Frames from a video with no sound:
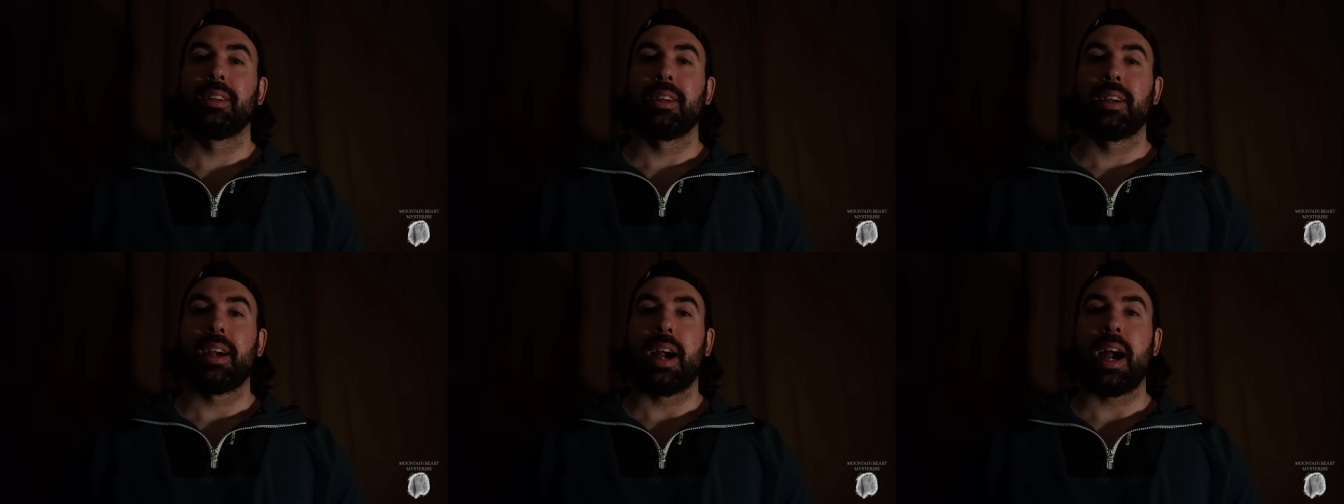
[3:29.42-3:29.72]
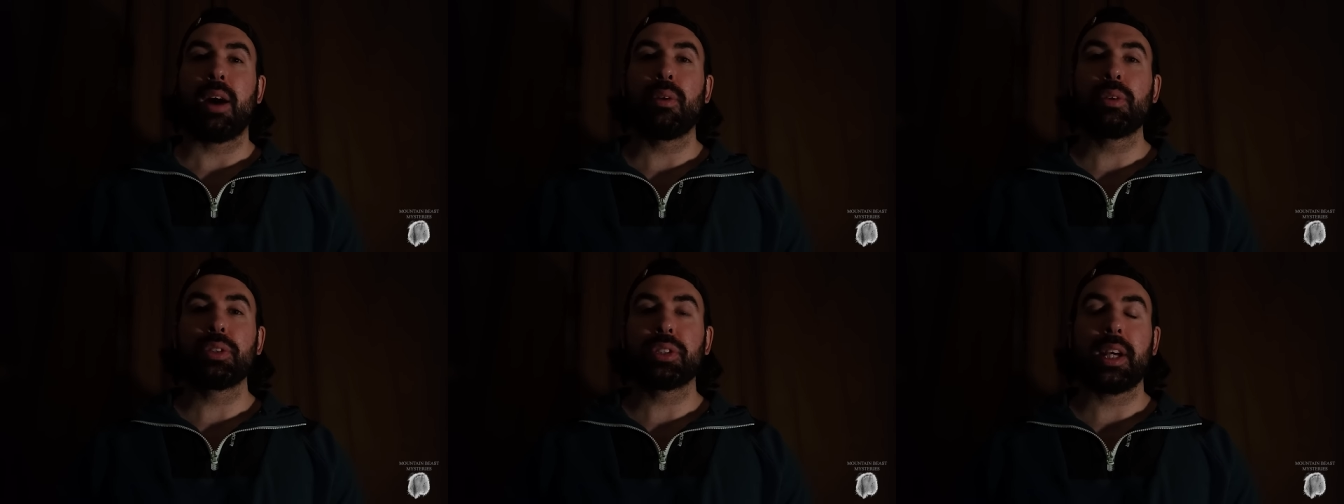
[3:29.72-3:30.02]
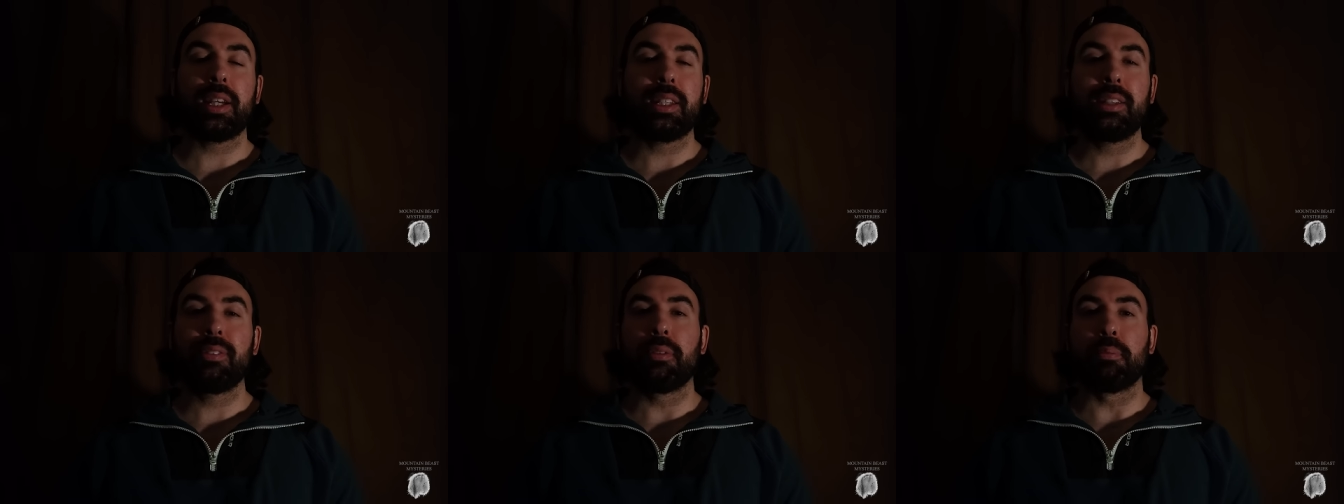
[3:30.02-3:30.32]
How is
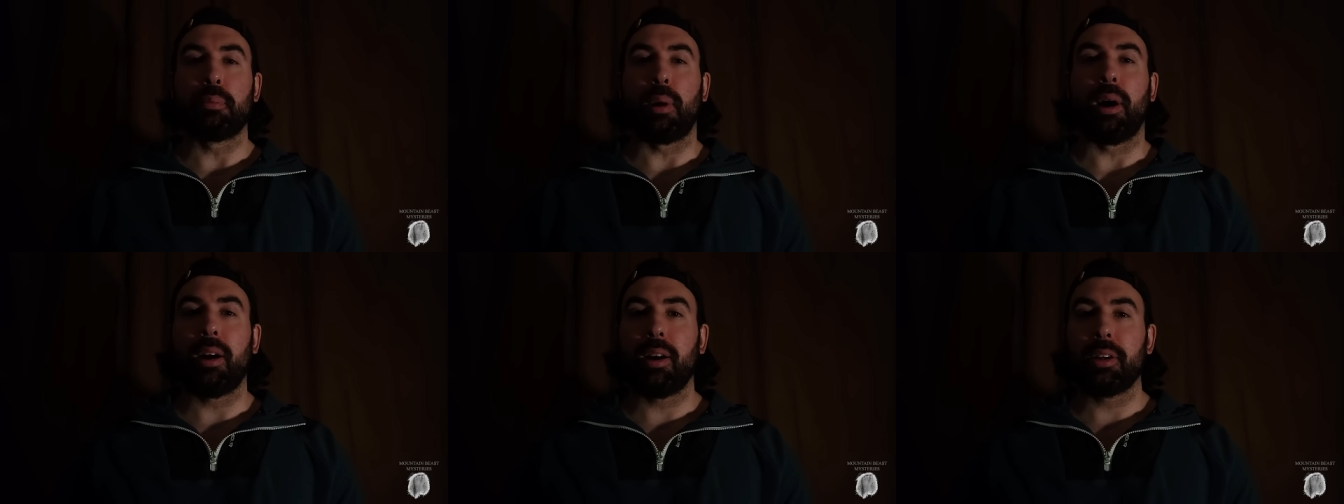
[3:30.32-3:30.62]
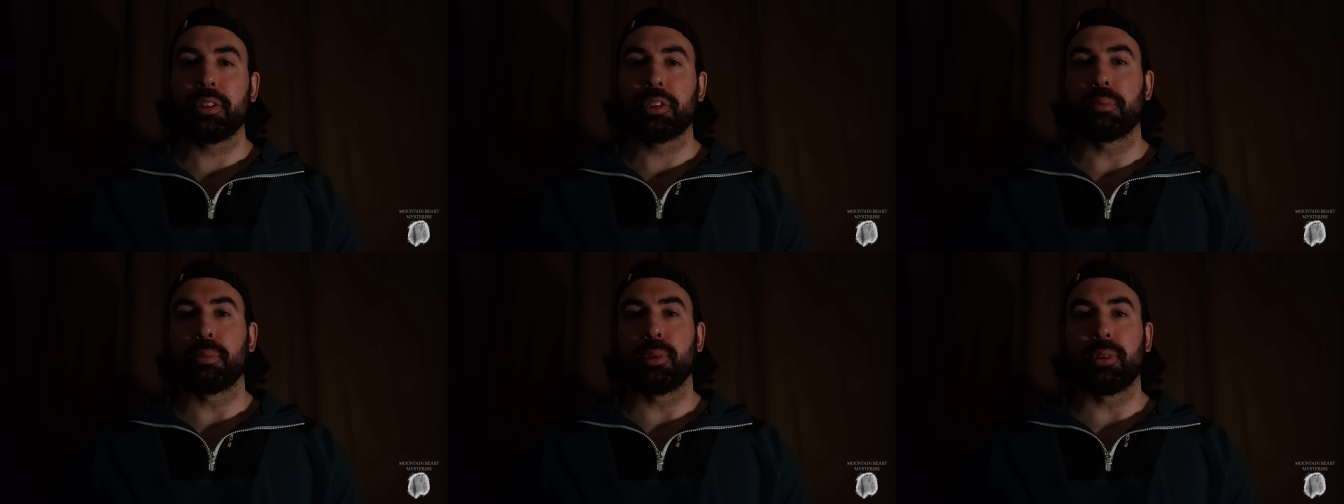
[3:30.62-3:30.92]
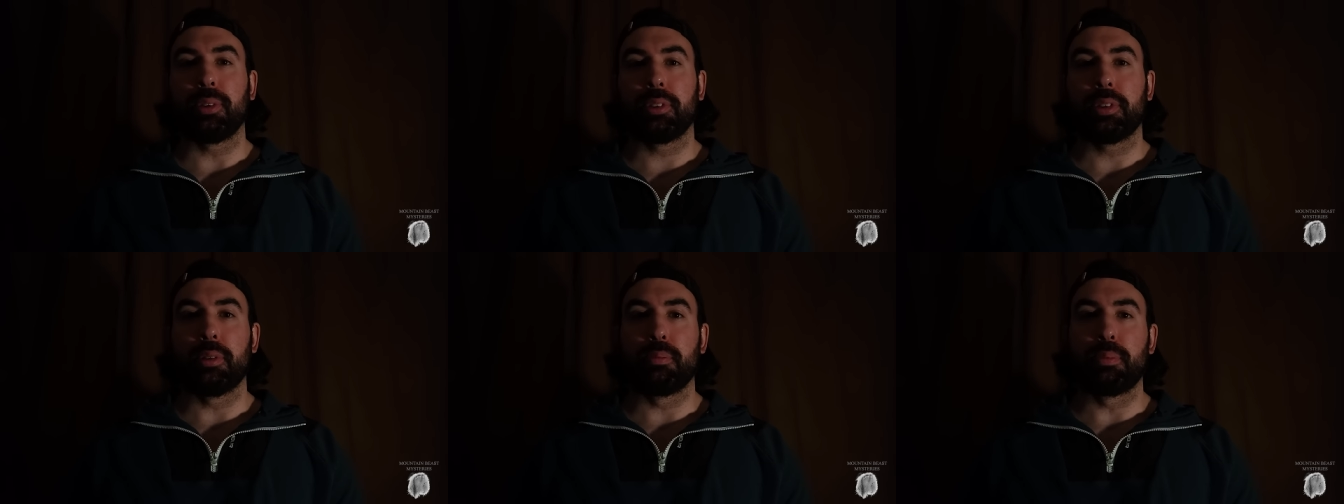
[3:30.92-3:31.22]
that even
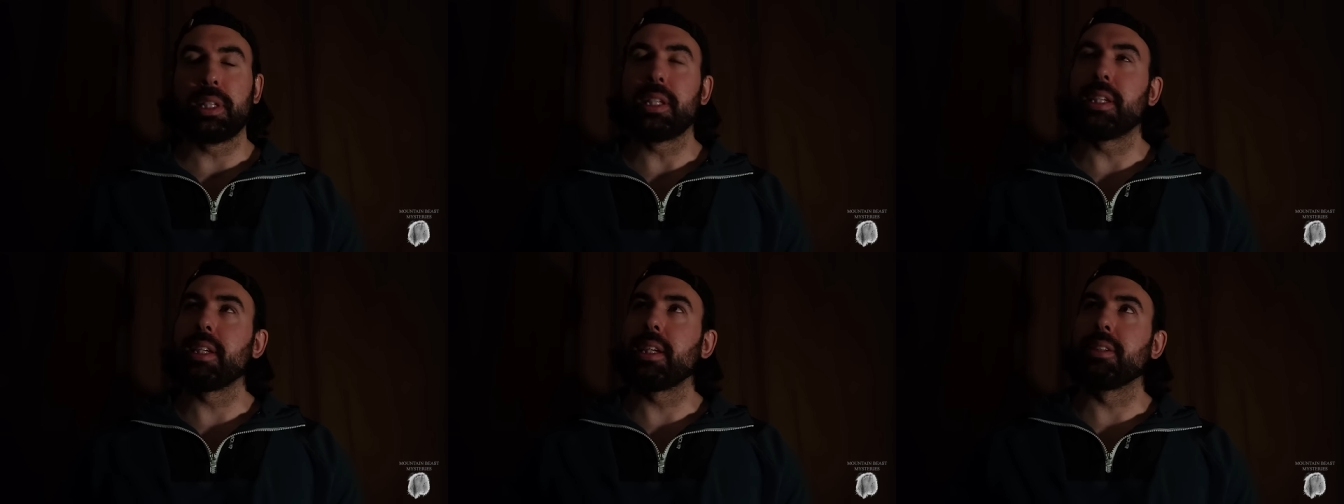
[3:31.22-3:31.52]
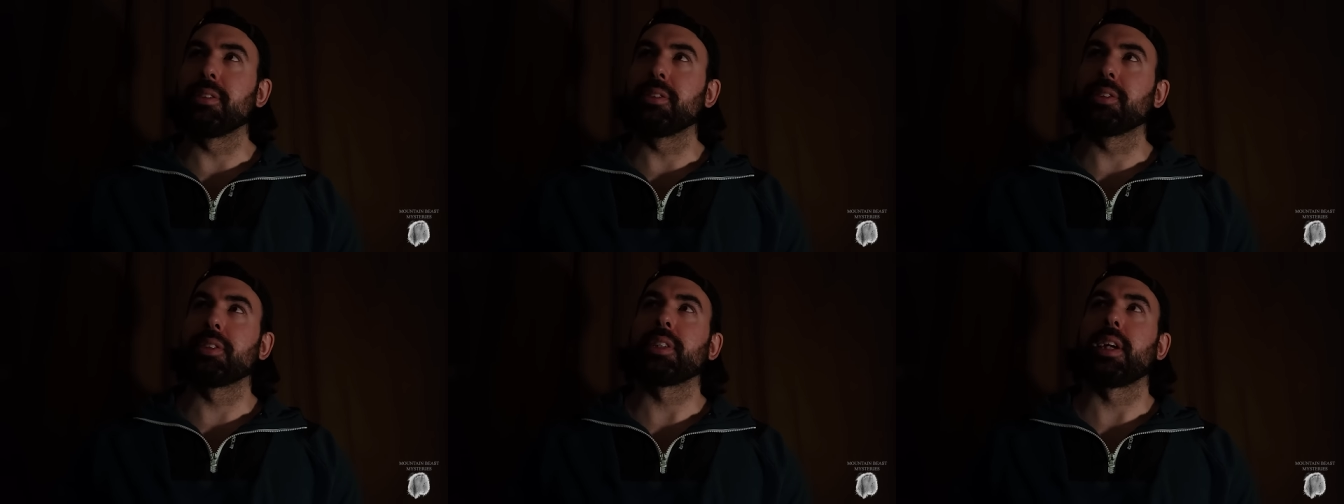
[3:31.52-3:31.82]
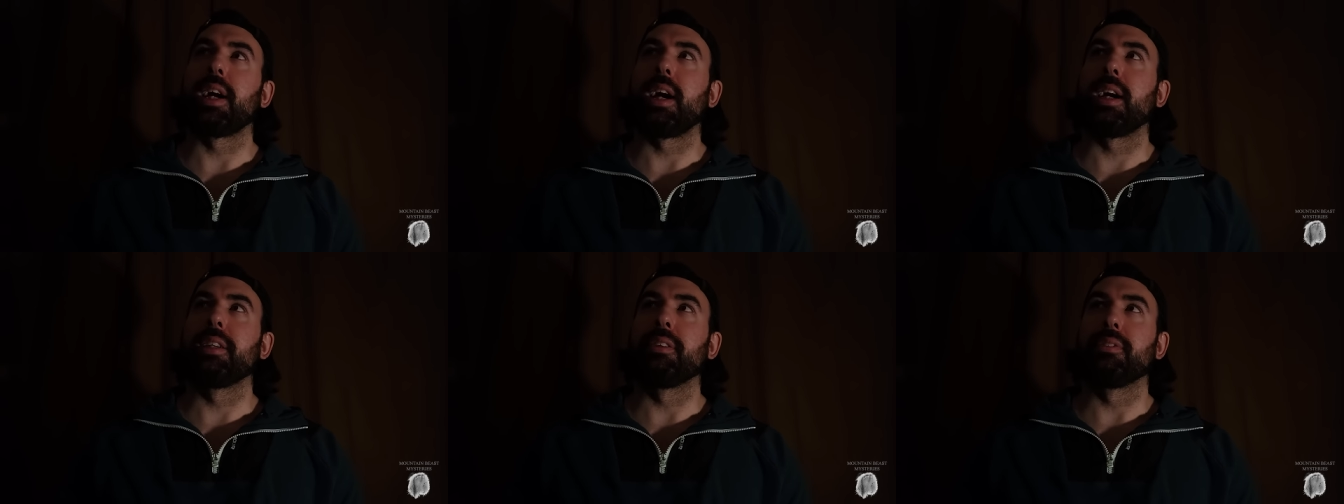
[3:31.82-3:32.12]
possible to be
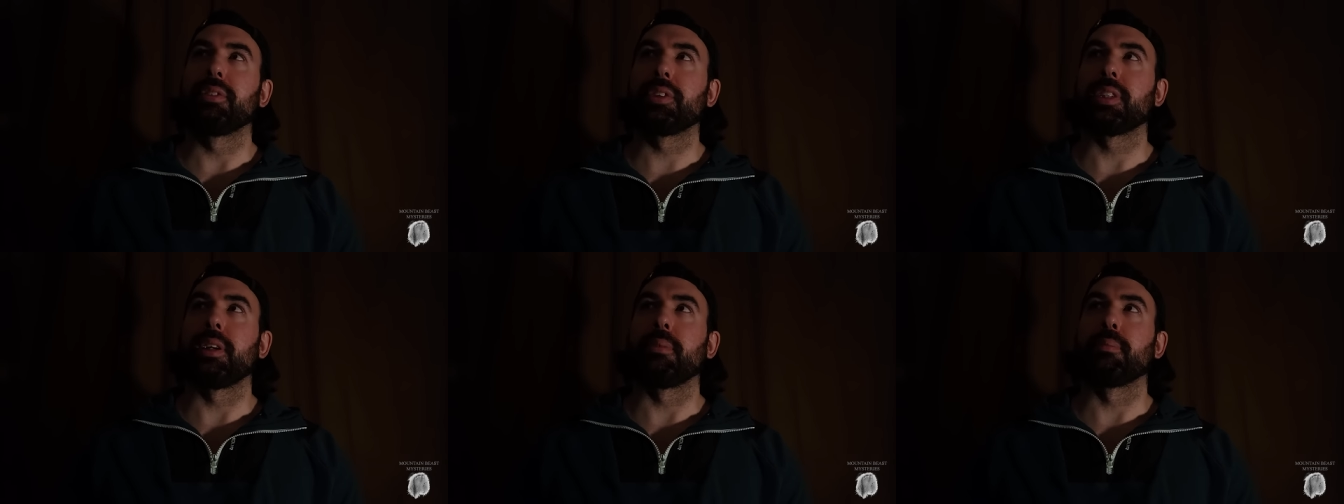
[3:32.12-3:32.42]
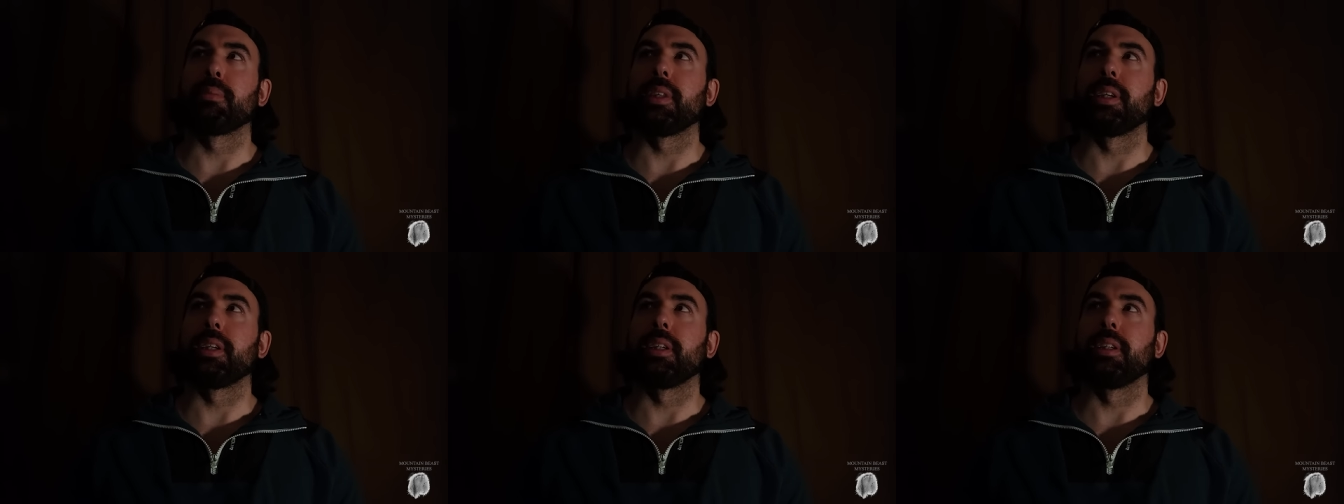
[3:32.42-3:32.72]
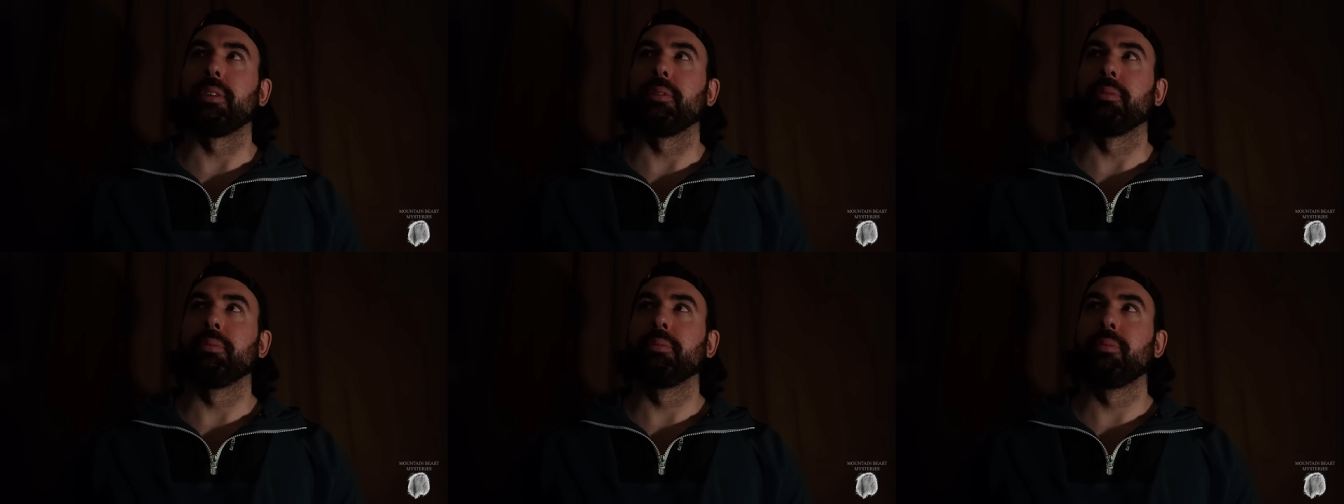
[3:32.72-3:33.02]
inside of
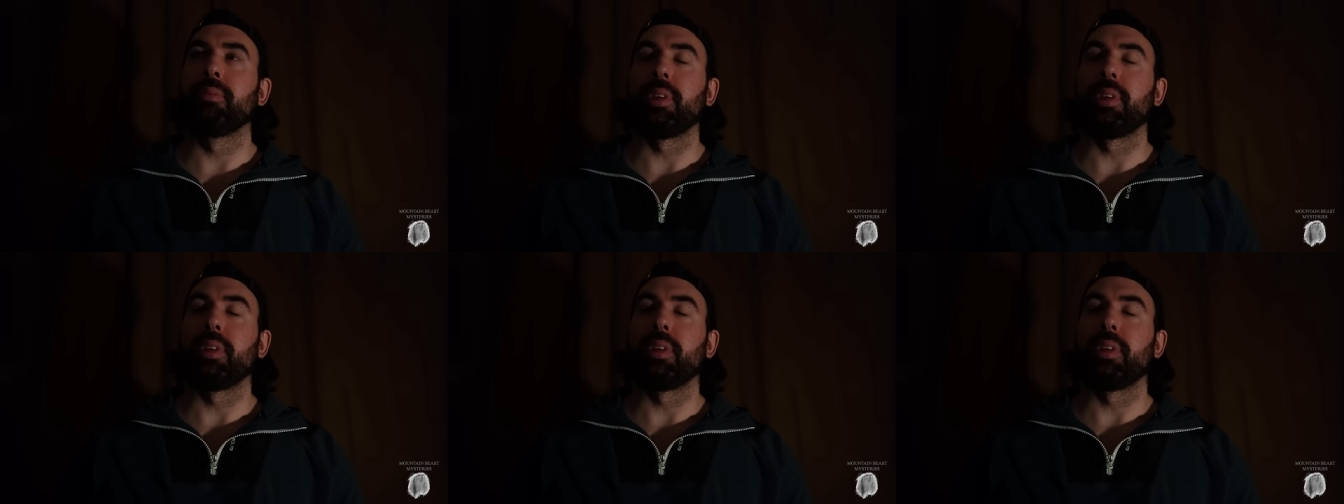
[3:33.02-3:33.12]
something